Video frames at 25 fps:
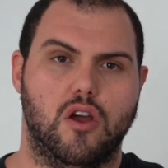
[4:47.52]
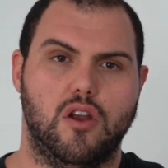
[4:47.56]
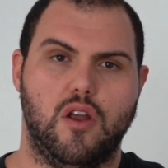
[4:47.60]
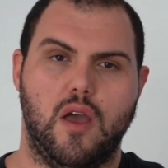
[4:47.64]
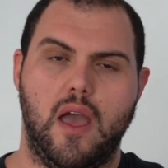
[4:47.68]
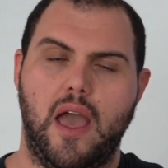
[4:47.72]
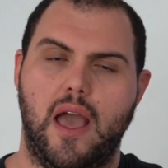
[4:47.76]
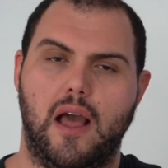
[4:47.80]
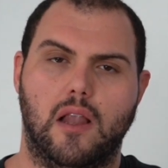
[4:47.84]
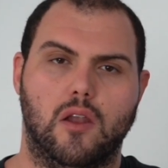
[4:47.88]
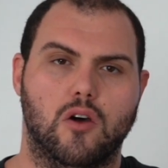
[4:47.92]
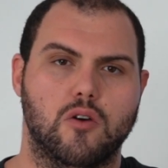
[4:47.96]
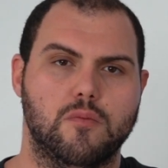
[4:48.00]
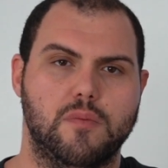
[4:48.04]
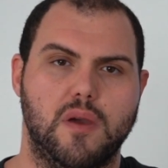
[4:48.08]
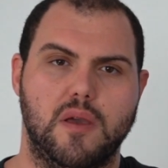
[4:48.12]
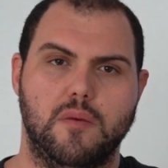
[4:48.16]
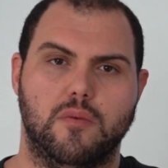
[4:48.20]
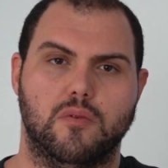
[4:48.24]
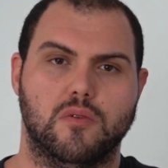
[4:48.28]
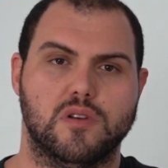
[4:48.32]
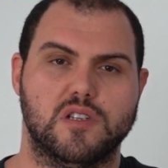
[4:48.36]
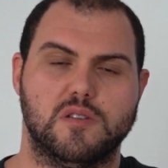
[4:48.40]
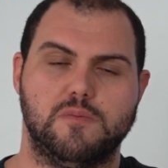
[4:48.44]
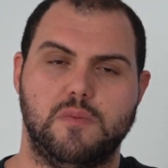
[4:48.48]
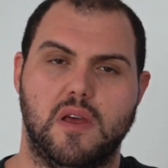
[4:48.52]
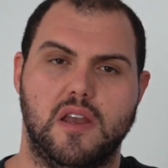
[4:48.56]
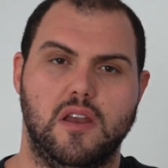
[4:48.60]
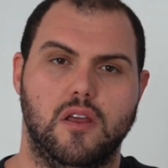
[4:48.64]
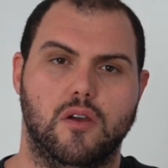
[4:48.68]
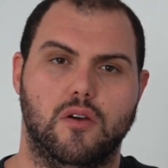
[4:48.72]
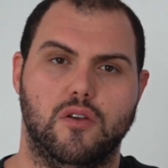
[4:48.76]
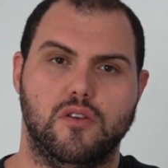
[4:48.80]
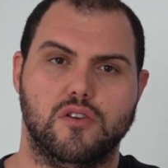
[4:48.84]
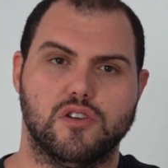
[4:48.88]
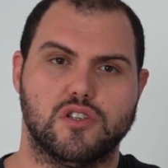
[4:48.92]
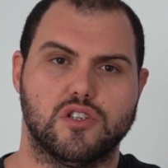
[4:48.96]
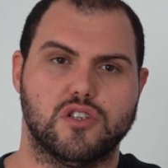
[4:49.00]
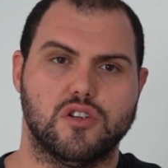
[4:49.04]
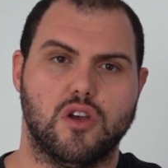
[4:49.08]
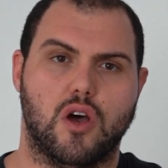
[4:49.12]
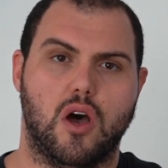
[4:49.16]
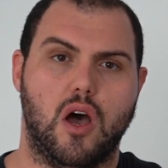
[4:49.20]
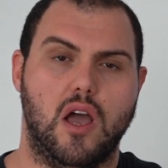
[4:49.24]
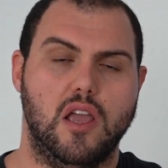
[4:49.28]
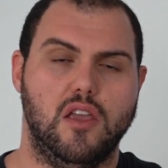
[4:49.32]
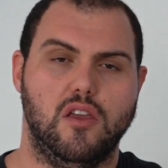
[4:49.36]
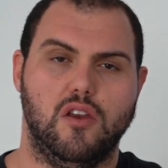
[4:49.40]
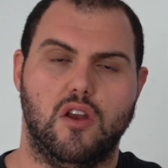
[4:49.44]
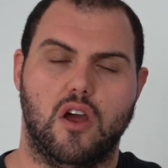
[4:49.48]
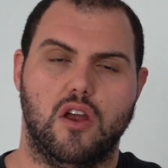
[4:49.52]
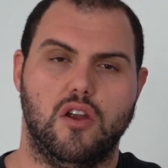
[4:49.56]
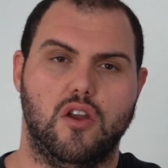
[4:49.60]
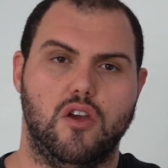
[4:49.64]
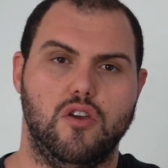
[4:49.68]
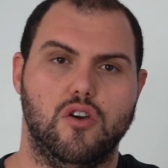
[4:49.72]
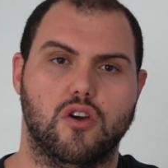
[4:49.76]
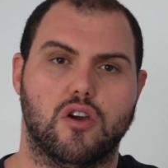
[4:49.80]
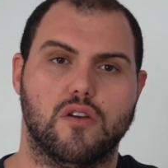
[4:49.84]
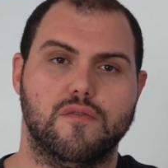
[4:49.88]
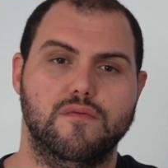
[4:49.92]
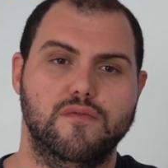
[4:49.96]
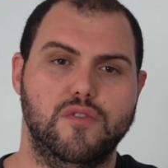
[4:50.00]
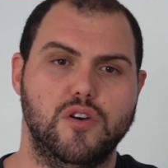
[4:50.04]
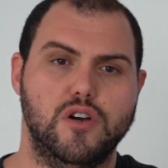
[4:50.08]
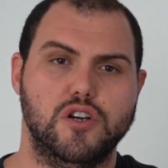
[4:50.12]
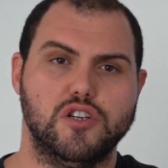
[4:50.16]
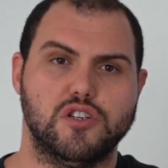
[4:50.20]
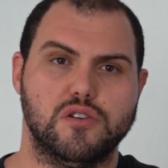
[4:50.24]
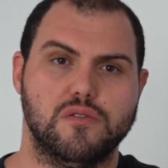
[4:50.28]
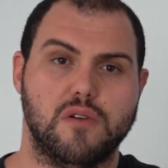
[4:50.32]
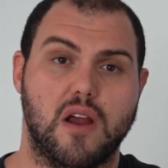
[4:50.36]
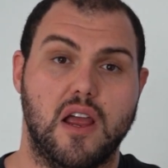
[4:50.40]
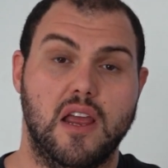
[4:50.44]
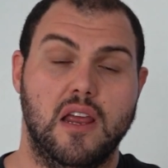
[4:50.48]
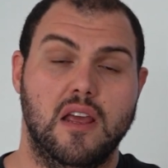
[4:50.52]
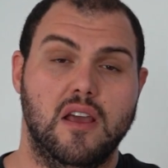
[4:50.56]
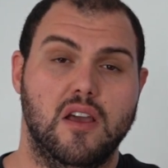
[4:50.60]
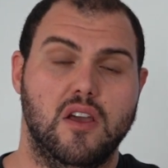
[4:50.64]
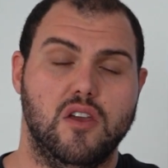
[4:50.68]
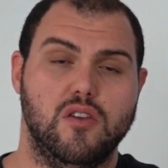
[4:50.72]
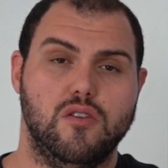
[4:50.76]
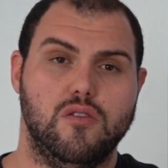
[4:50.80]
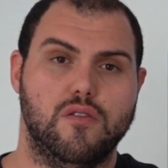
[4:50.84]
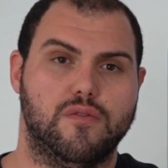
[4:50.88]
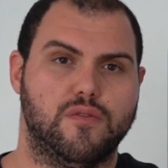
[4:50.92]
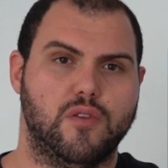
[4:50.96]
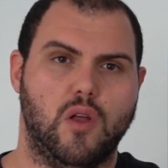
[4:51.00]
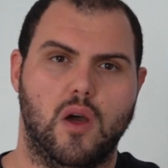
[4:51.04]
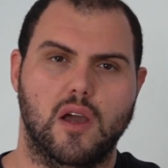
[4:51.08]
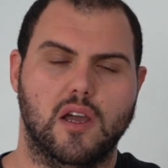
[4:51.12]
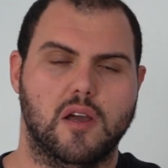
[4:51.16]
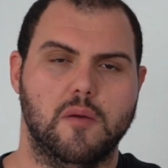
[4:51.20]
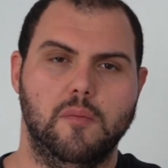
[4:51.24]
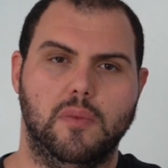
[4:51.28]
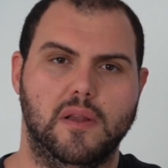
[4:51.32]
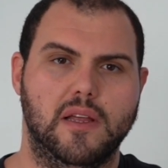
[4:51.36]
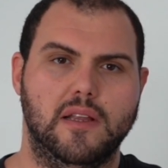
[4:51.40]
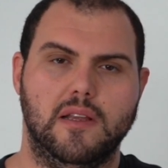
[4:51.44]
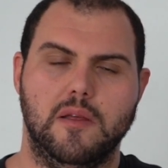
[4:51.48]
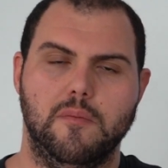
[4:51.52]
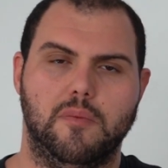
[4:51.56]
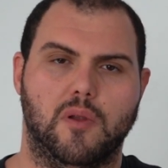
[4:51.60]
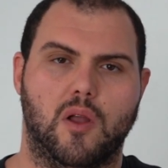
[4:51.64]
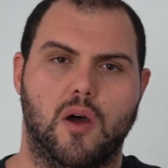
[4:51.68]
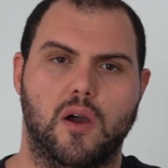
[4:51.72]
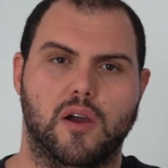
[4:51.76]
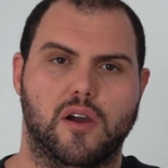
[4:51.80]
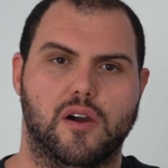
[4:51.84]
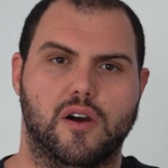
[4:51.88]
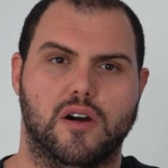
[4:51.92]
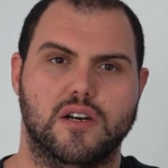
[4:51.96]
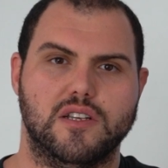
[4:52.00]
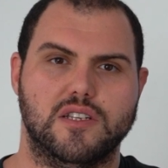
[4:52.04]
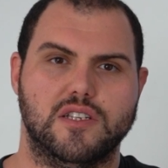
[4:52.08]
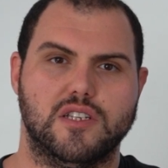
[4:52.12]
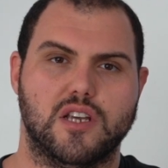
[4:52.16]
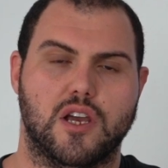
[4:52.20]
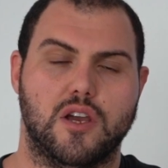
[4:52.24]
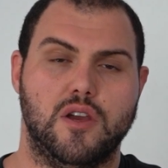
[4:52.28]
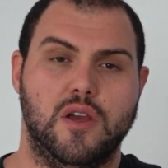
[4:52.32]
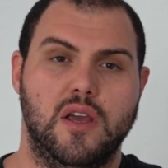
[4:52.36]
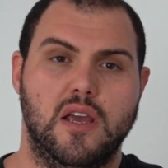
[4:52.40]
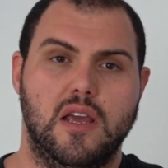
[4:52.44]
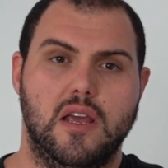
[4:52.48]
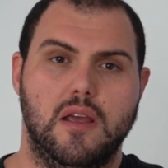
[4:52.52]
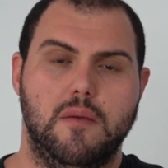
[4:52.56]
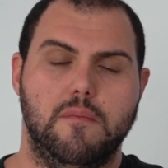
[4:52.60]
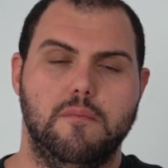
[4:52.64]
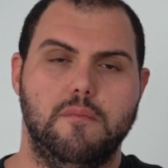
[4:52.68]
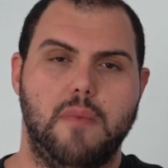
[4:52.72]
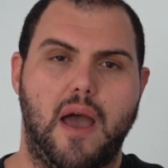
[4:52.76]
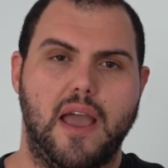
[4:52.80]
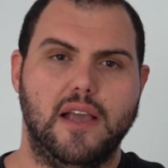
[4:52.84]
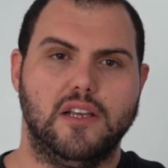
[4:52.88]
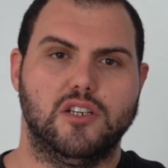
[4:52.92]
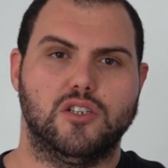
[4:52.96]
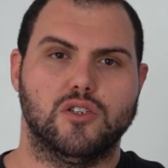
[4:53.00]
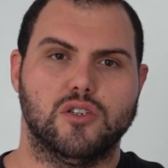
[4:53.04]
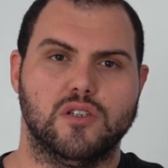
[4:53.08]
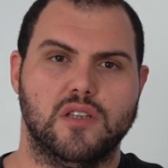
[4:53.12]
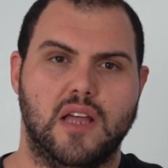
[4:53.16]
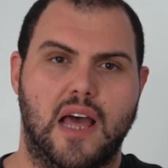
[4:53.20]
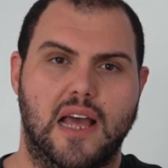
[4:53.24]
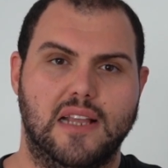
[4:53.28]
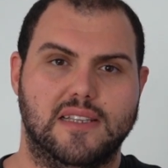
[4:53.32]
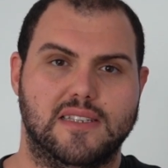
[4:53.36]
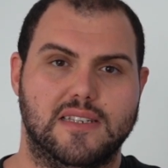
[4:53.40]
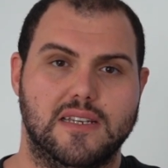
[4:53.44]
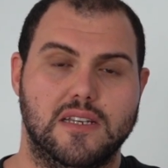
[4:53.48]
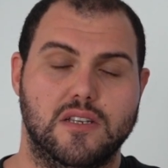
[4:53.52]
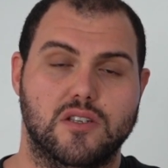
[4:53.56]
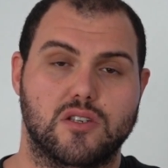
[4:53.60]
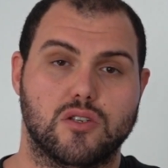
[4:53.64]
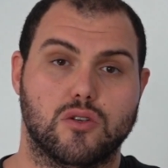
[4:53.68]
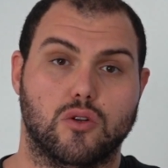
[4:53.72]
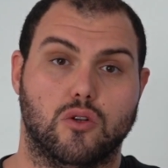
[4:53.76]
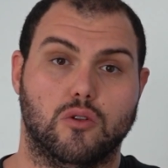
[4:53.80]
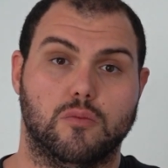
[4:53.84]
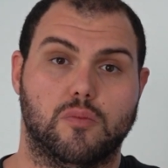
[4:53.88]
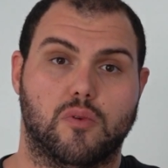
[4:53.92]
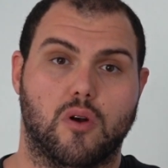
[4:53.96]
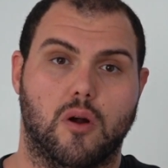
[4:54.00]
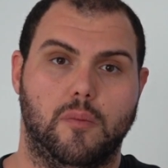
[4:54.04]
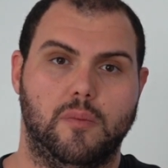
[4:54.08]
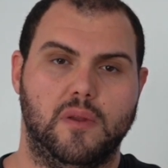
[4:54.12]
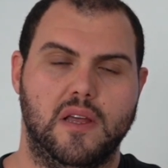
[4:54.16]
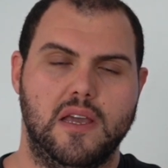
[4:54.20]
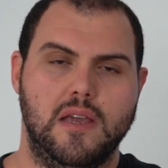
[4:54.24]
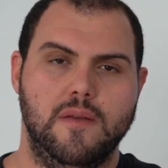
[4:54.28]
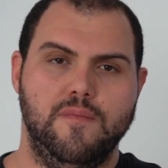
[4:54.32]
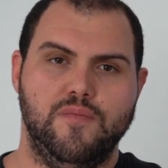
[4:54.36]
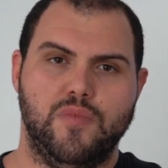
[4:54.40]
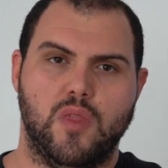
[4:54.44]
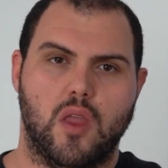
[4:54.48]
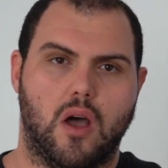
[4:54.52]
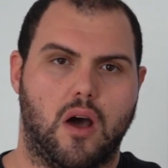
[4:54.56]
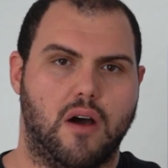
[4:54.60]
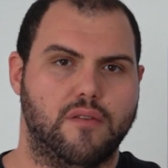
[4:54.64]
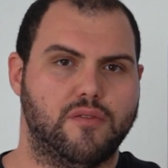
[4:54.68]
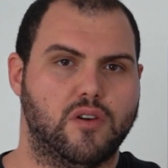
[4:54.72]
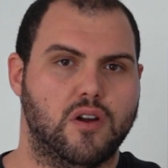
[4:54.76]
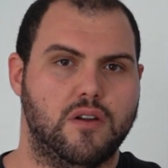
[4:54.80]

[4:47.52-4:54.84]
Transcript: you don't know how long people are spending on your site, you don't know your conversion rate, you're flying completely blind, guys. So make sure that's installed properly.